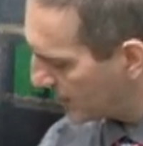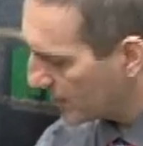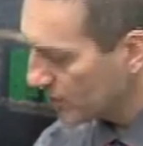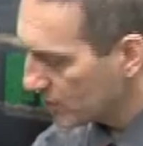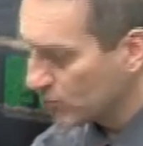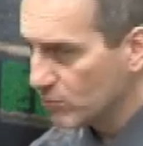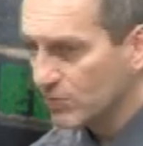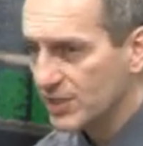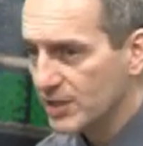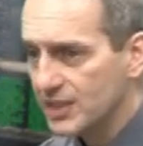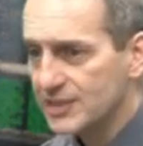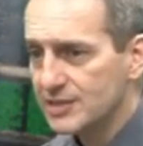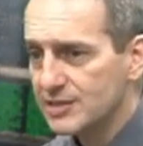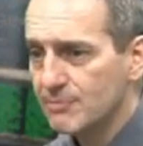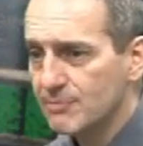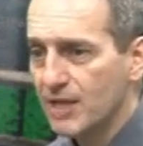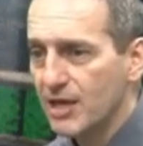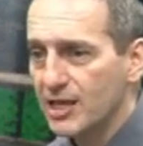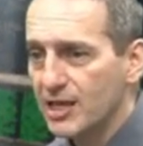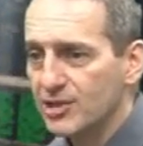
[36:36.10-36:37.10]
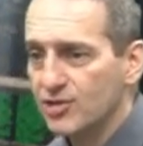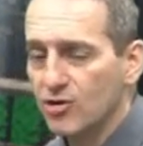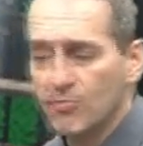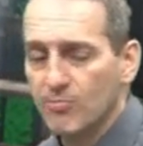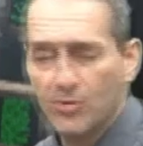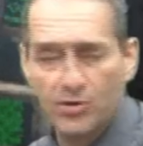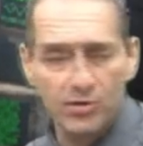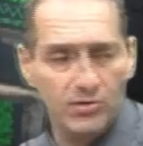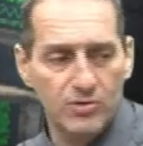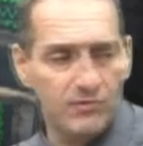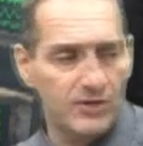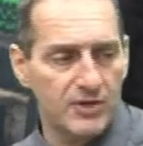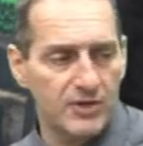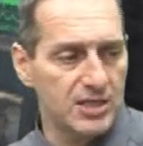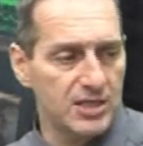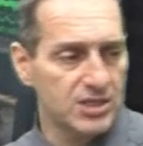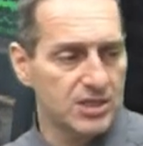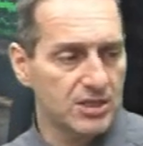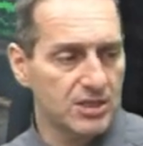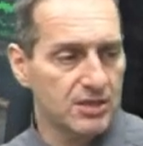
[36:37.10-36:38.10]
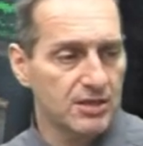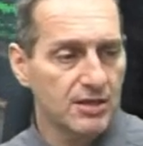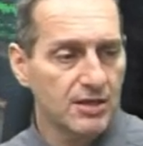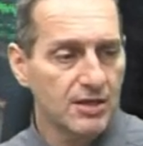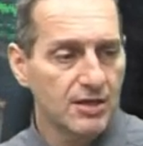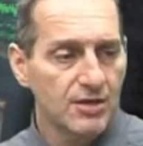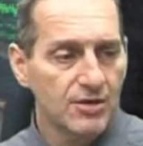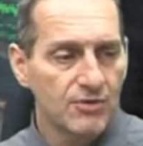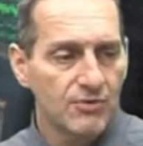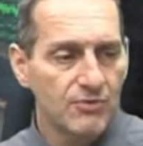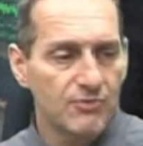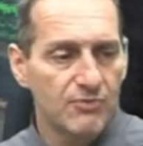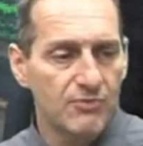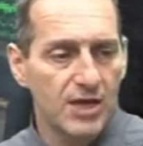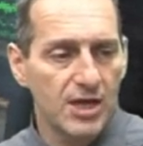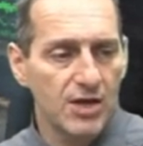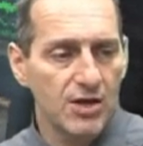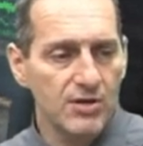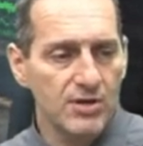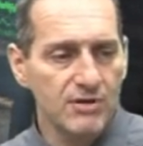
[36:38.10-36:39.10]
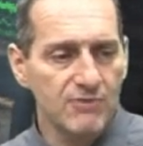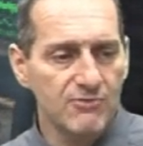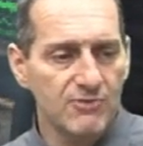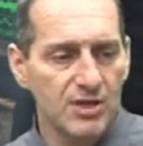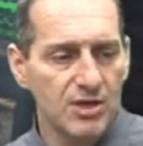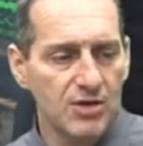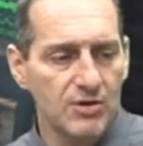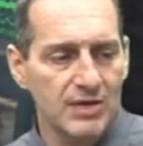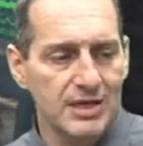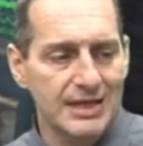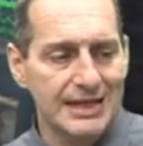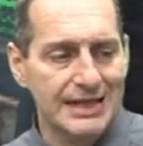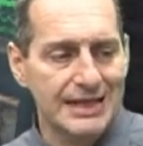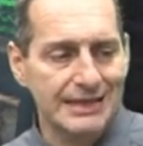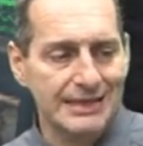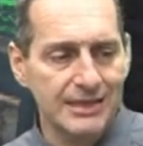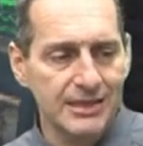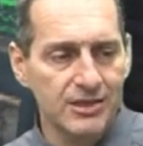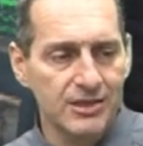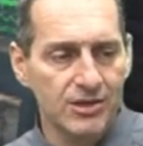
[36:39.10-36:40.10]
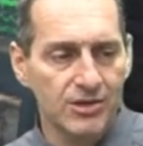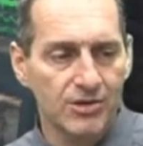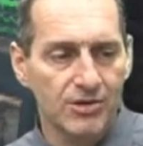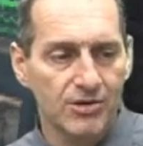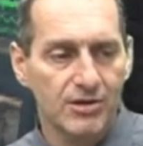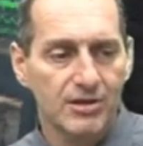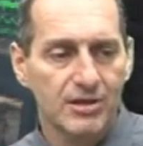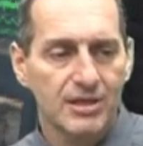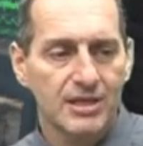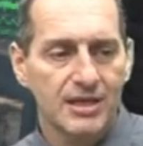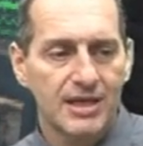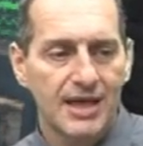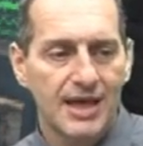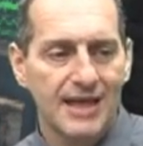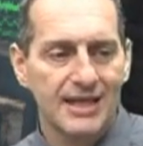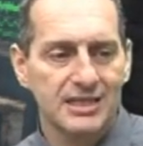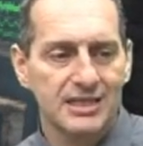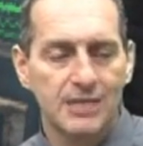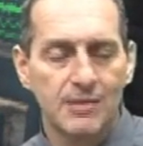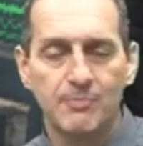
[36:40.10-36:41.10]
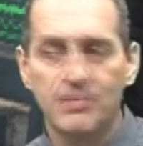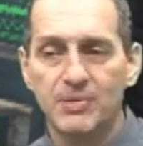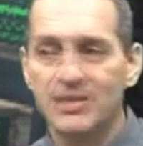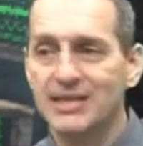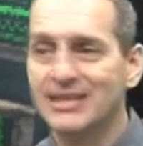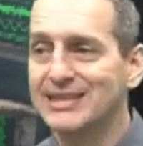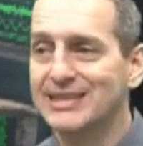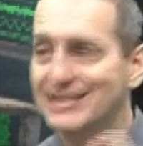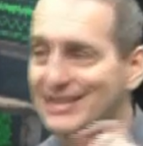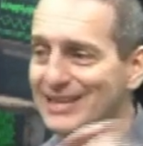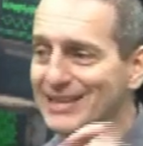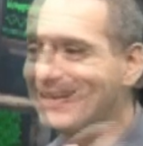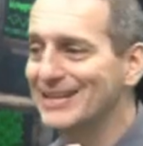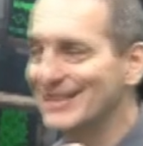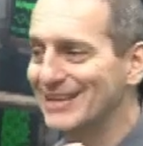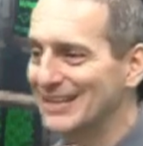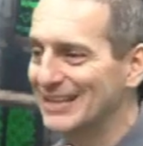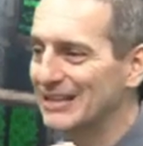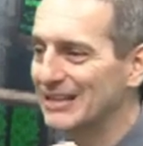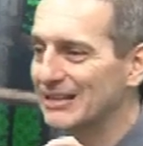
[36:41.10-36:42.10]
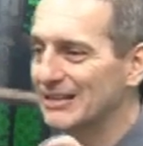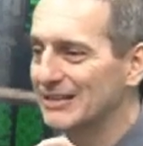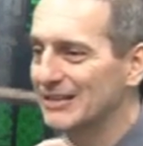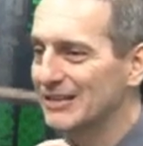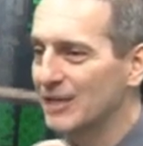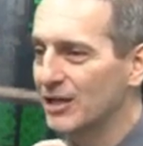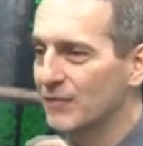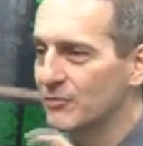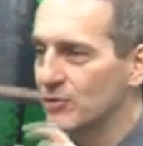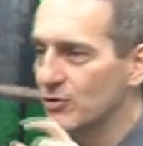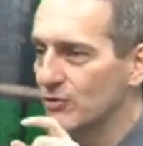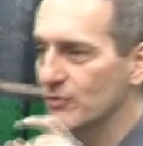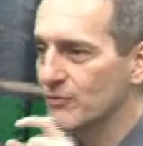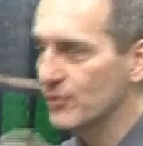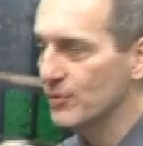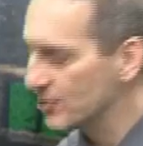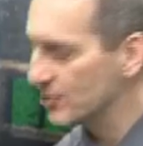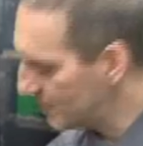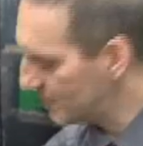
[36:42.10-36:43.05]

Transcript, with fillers: you need to make your motivation very, very clear at the beginning of your first